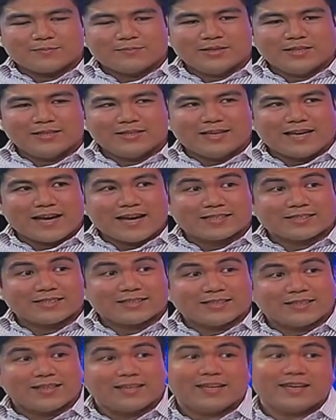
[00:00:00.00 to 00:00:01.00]
mainly as
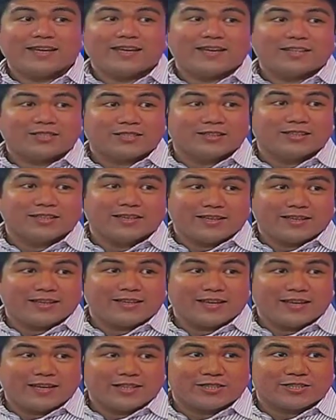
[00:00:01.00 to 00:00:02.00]
an
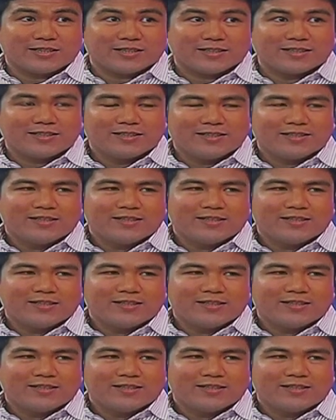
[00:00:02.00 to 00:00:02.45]
age-delaying agent.